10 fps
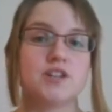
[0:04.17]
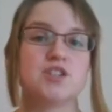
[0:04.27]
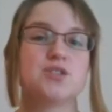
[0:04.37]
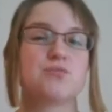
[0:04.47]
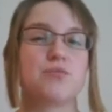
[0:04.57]

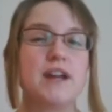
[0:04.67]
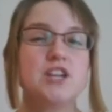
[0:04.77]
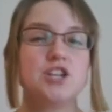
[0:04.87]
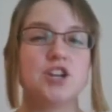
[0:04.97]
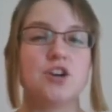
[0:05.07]
is the
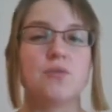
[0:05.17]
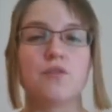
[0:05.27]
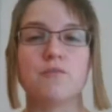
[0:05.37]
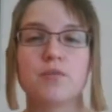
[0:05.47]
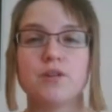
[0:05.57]
ratio
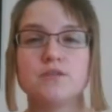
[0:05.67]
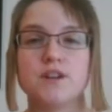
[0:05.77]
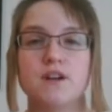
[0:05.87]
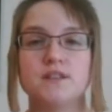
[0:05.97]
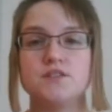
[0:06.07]
of
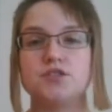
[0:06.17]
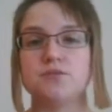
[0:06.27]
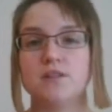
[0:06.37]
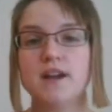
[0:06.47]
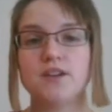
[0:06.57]
protons
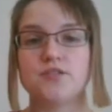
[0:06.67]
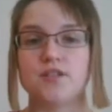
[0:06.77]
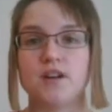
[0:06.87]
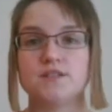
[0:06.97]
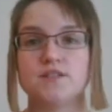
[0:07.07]
to electrons.